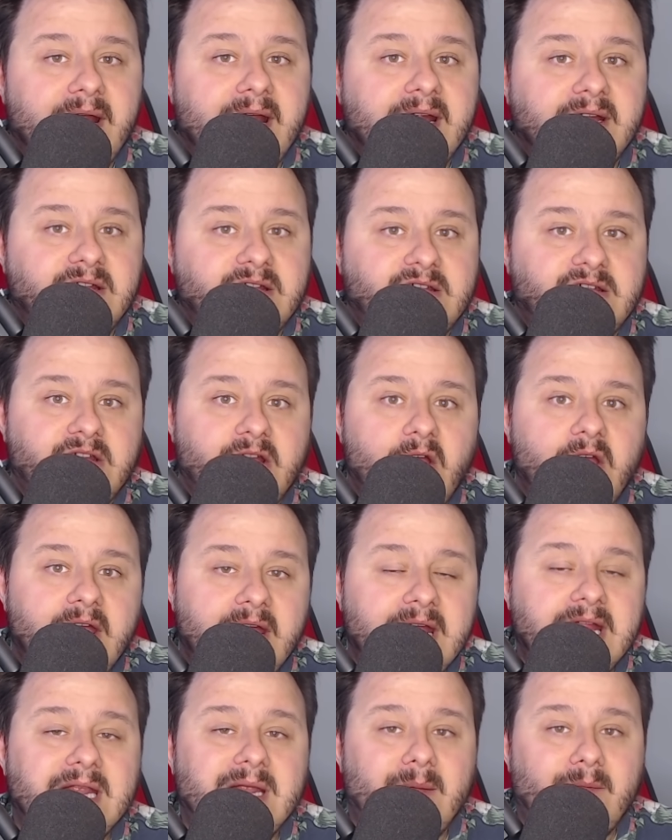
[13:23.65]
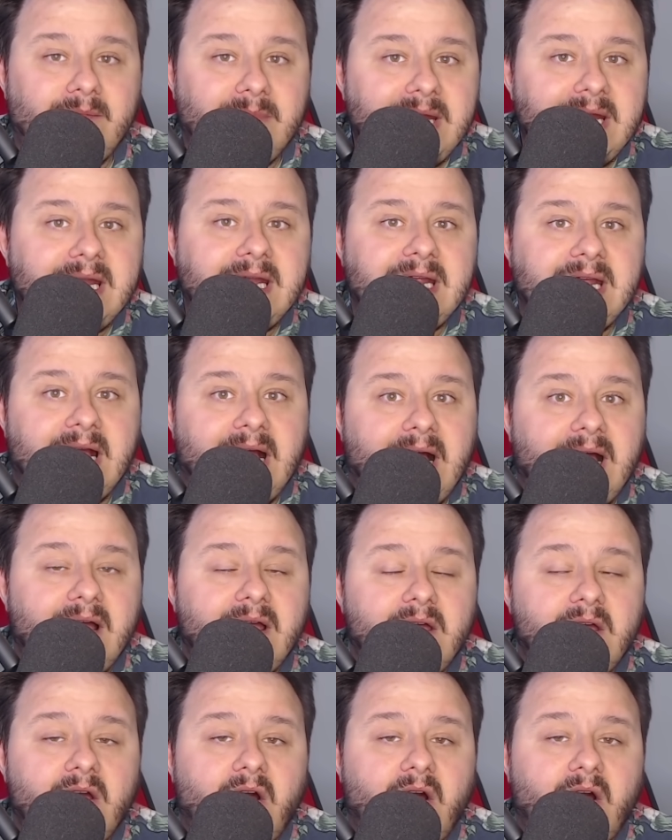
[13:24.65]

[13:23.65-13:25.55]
it's in the media,